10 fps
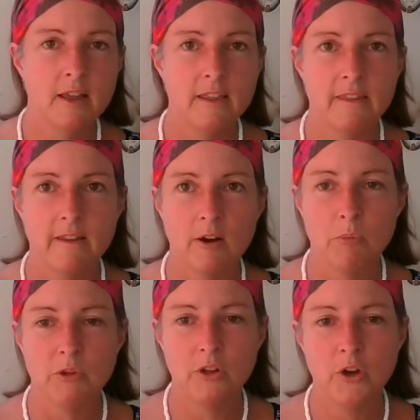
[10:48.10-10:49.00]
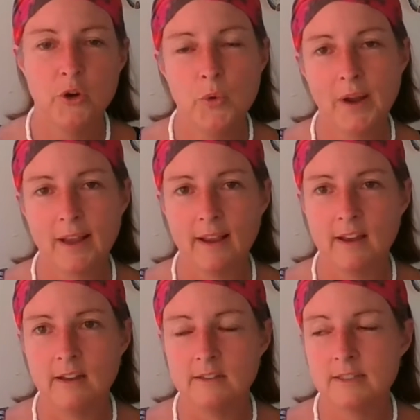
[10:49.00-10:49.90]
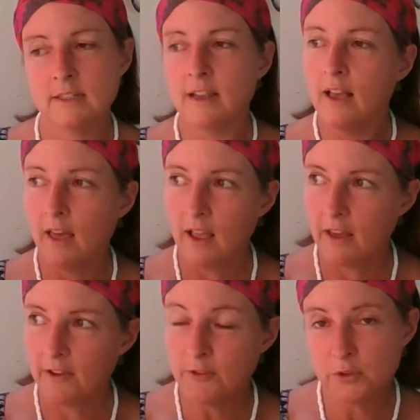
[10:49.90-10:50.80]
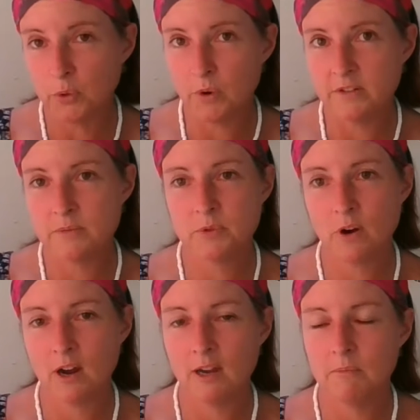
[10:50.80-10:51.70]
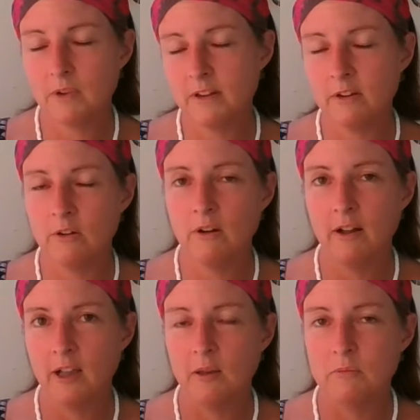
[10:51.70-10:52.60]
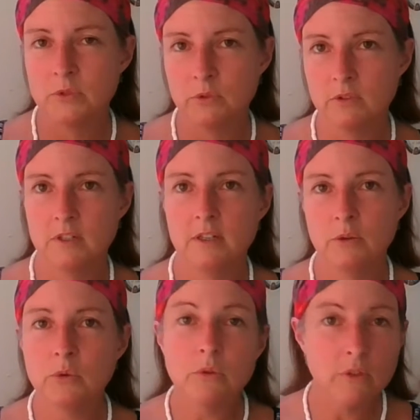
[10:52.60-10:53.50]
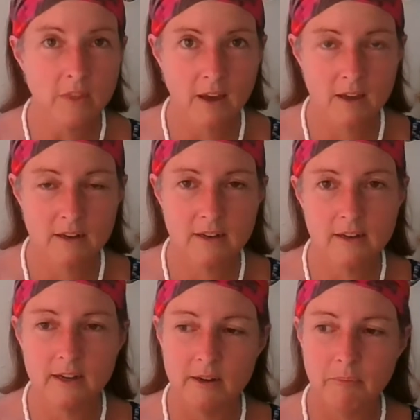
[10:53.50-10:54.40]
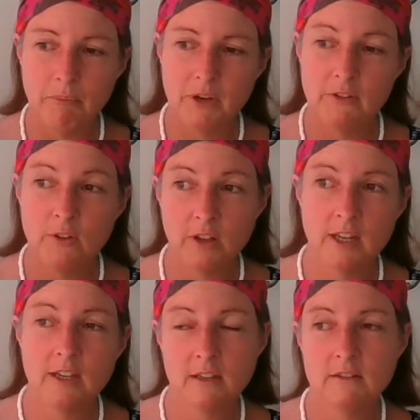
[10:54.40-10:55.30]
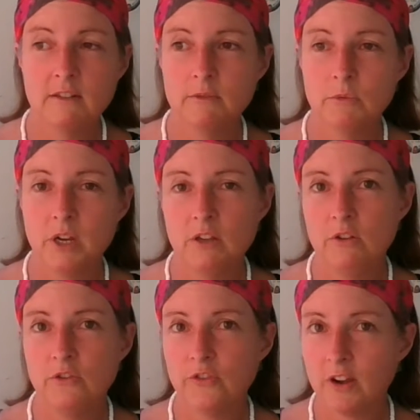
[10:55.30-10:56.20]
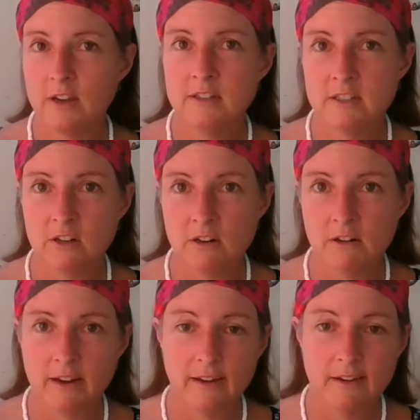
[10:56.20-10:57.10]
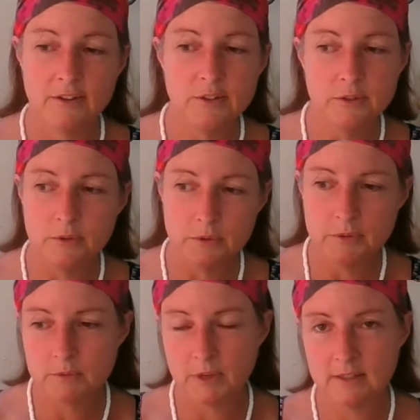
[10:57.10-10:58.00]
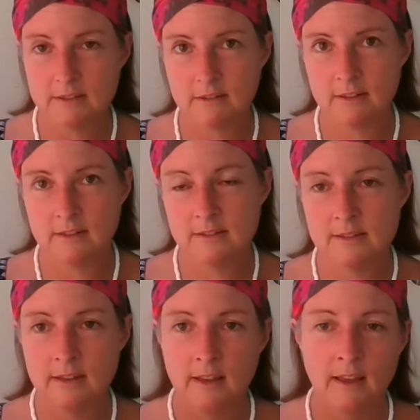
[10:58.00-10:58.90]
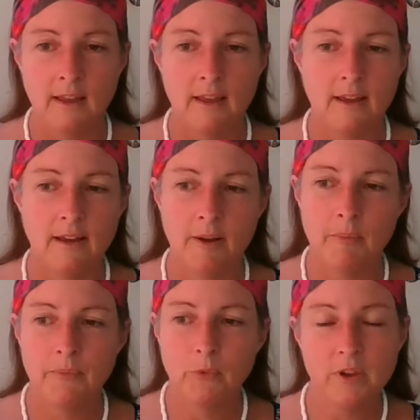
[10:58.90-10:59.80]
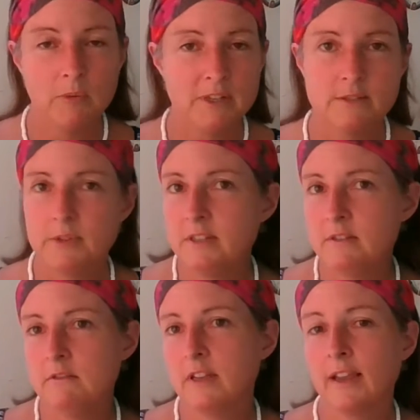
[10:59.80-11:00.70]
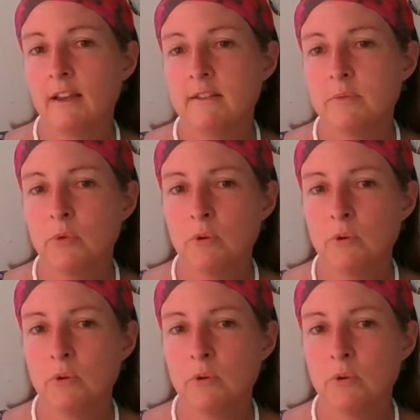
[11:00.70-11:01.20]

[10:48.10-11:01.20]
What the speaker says: there below. And if you don't want to subscribe, you know, I'm totally cool with that. But if you like what you find here and you use my designs, one of the best ways you can support